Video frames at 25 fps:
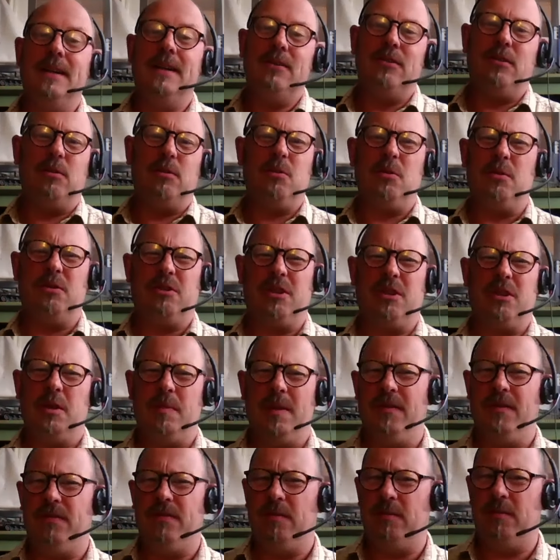So there's always going to
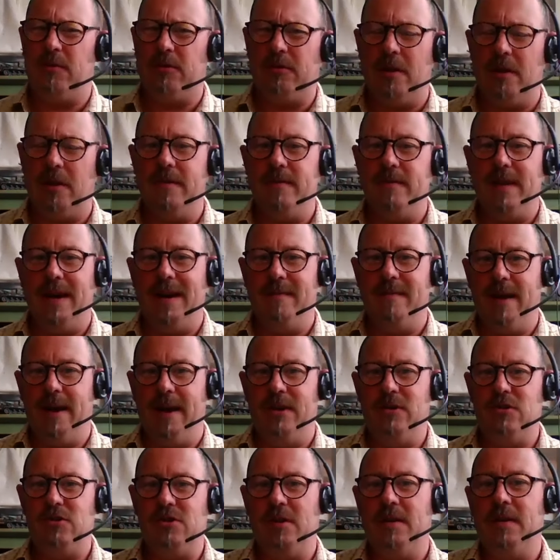be a slight
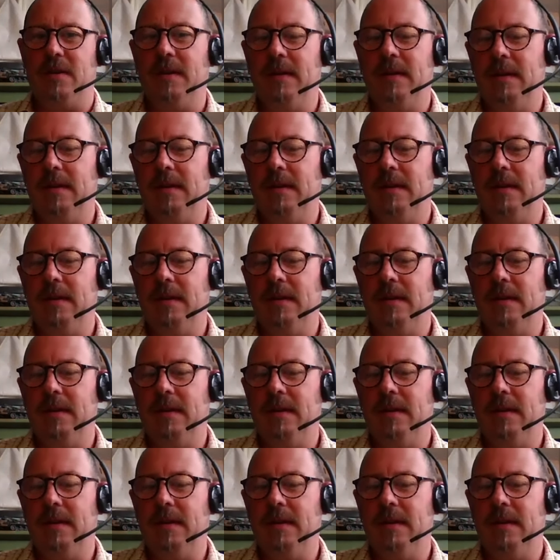variation,